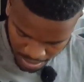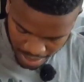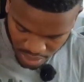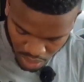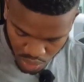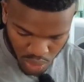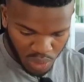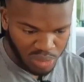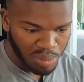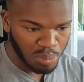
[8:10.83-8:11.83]
there's also a
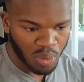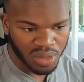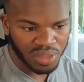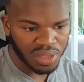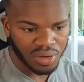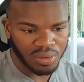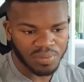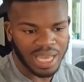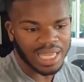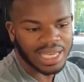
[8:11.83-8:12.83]
usb port in there
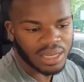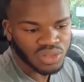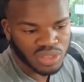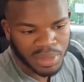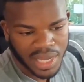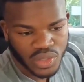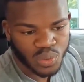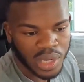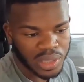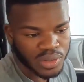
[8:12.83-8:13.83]
i like how jeep has
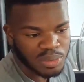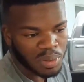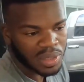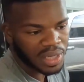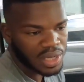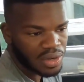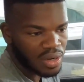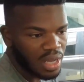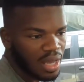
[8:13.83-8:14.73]
wrangler spelled out here